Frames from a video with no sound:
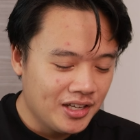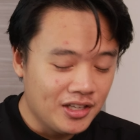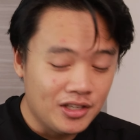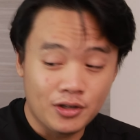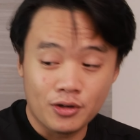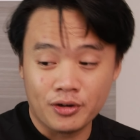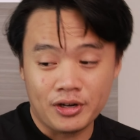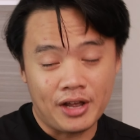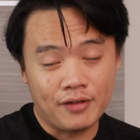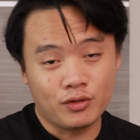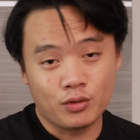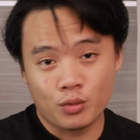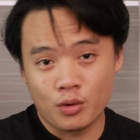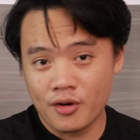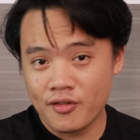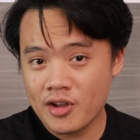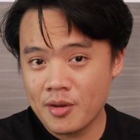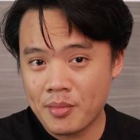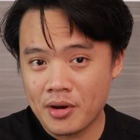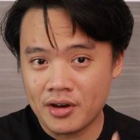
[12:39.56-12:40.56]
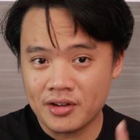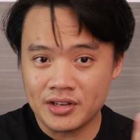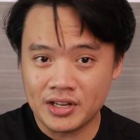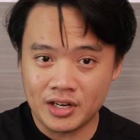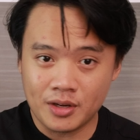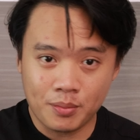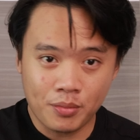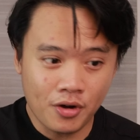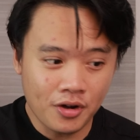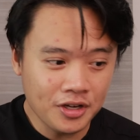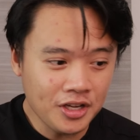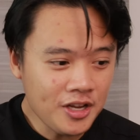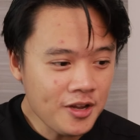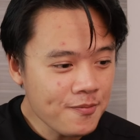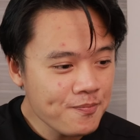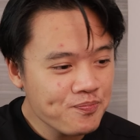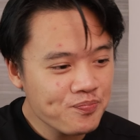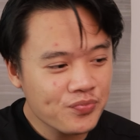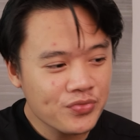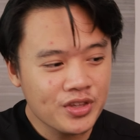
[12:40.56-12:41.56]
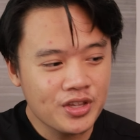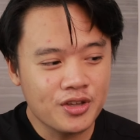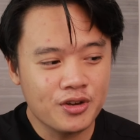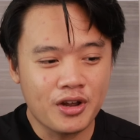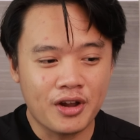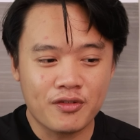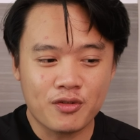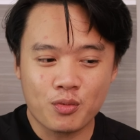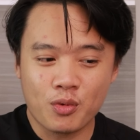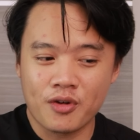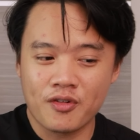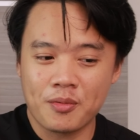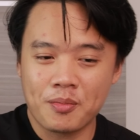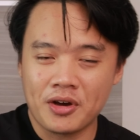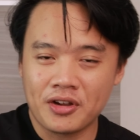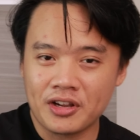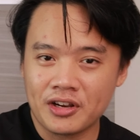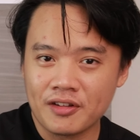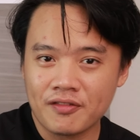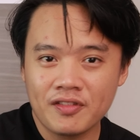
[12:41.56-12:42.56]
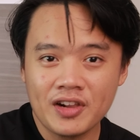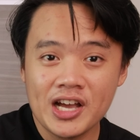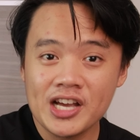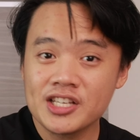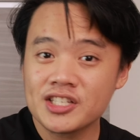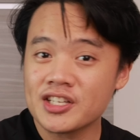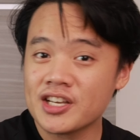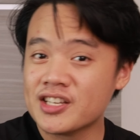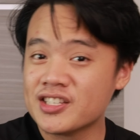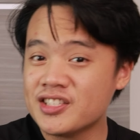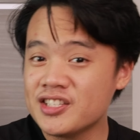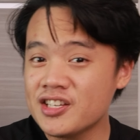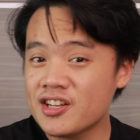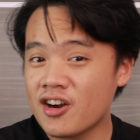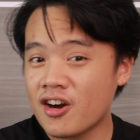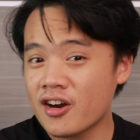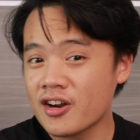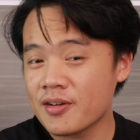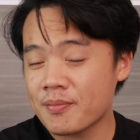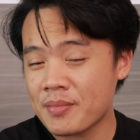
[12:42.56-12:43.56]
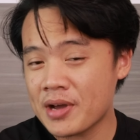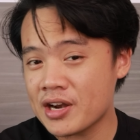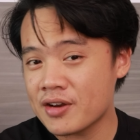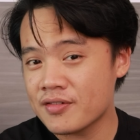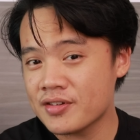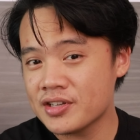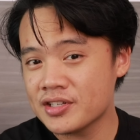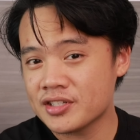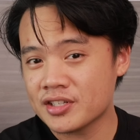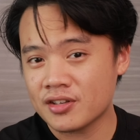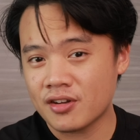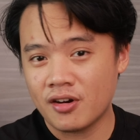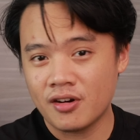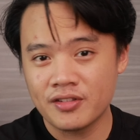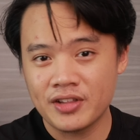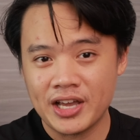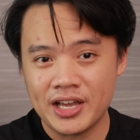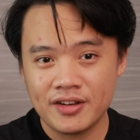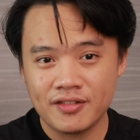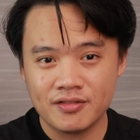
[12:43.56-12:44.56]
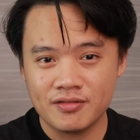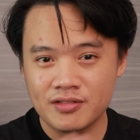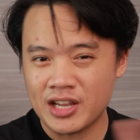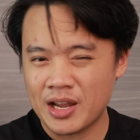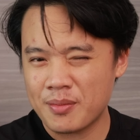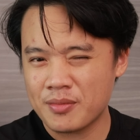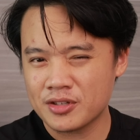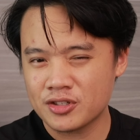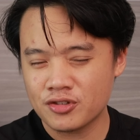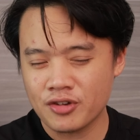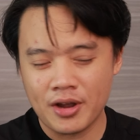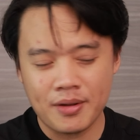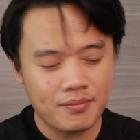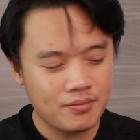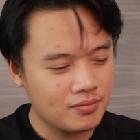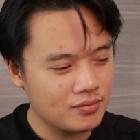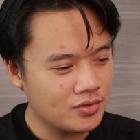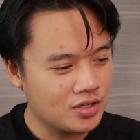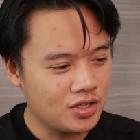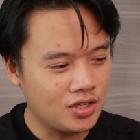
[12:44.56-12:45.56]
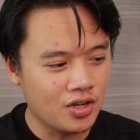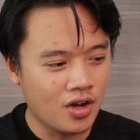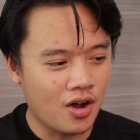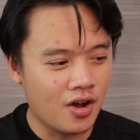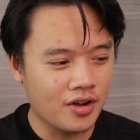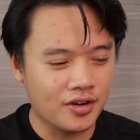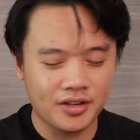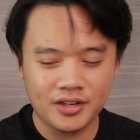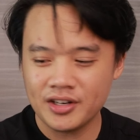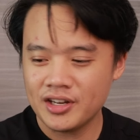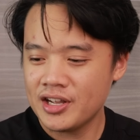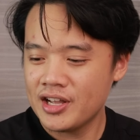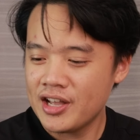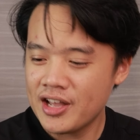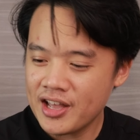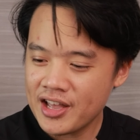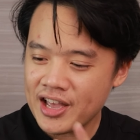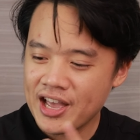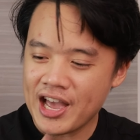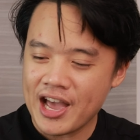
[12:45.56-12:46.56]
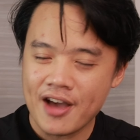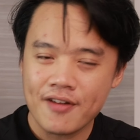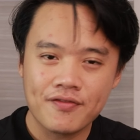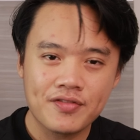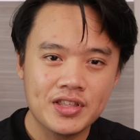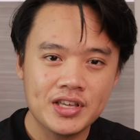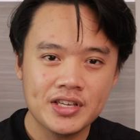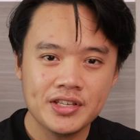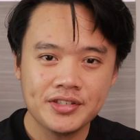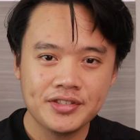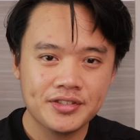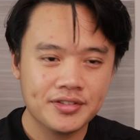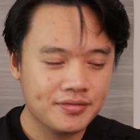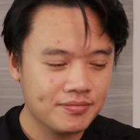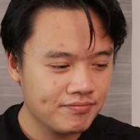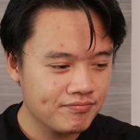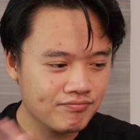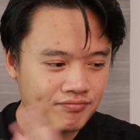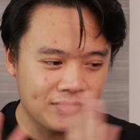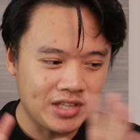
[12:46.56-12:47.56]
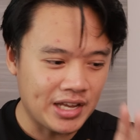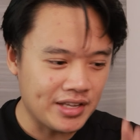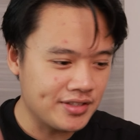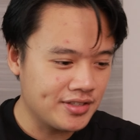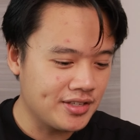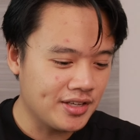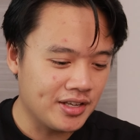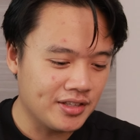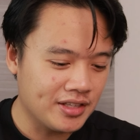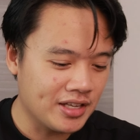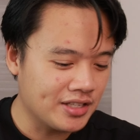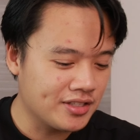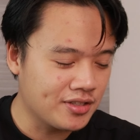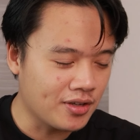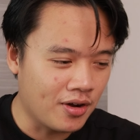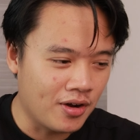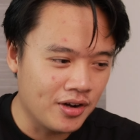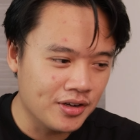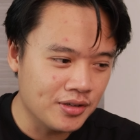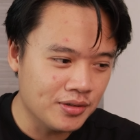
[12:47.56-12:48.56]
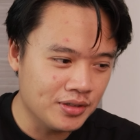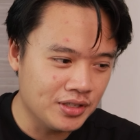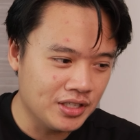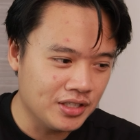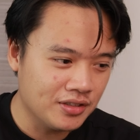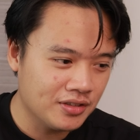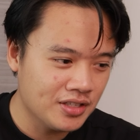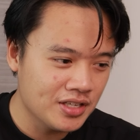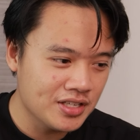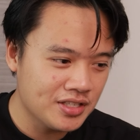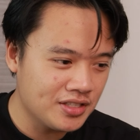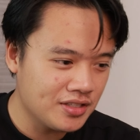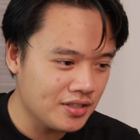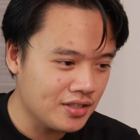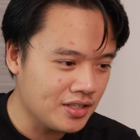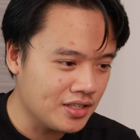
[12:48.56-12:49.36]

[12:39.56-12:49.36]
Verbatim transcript: You don't have to worry about another body, you don't have to worry about another flash, SD card, batteries and all that, camera strap, gone. Have this, that's it, that's all you need. This